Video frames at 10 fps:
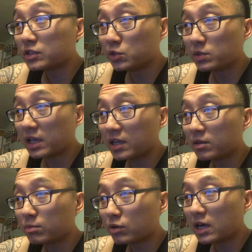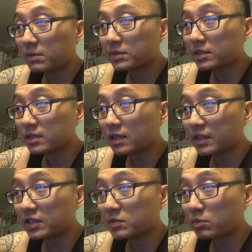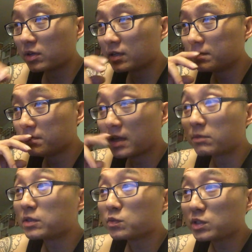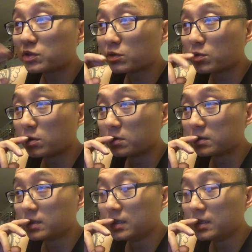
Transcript: 2K props on this point. I'm going to read you a quote.